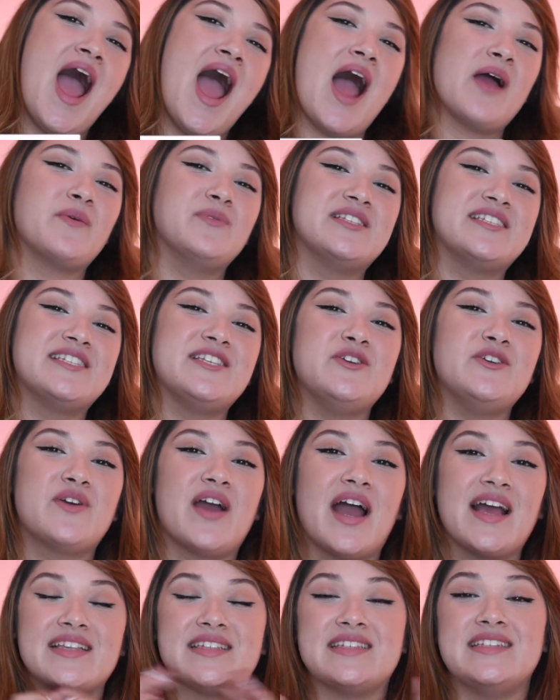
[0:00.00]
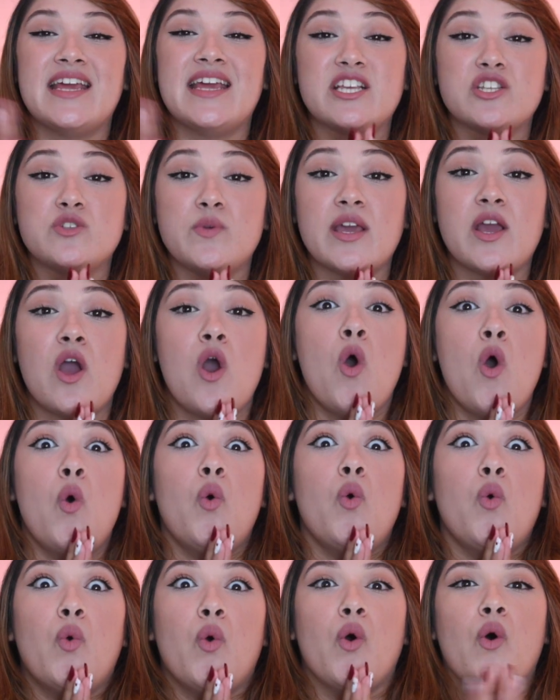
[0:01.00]
I will see you guys next week.
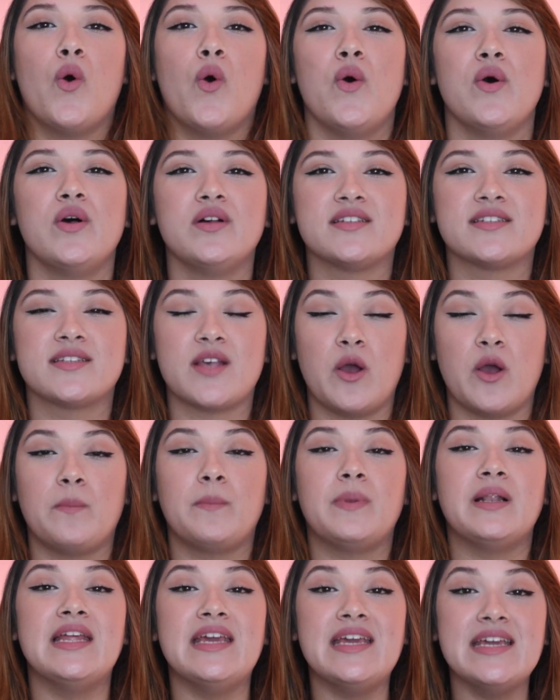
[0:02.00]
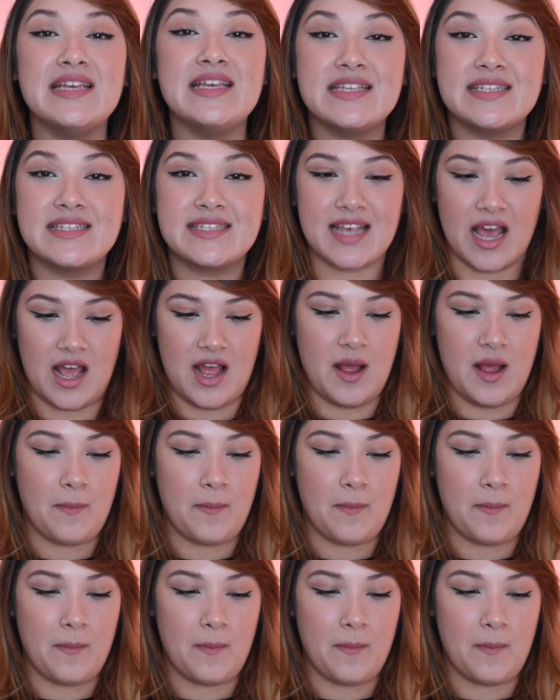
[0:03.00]
Oh, also please